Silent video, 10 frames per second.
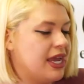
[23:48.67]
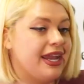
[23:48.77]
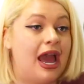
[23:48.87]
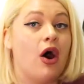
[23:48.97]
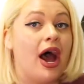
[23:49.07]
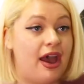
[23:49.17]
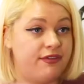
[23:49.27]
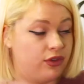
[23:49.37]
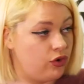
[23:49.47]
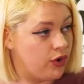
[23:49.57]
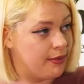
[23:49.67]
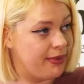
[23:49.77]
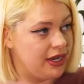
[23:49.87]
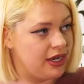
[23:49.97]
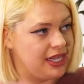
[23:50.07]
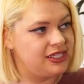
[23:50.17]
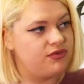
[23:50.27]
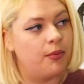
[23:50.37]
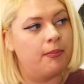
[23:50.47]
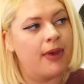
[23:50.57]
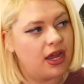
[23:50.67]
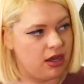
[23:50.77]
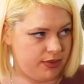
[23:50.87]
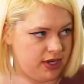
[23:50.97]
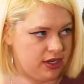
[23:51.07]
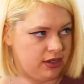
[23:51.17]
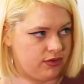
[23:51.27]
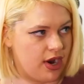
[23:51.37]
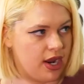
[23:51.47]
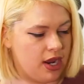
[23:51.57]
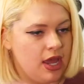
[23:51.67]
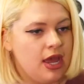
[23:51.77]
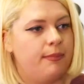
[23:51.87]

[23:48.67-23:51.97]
And now I have to do it, but it's for my company, right? Yeah.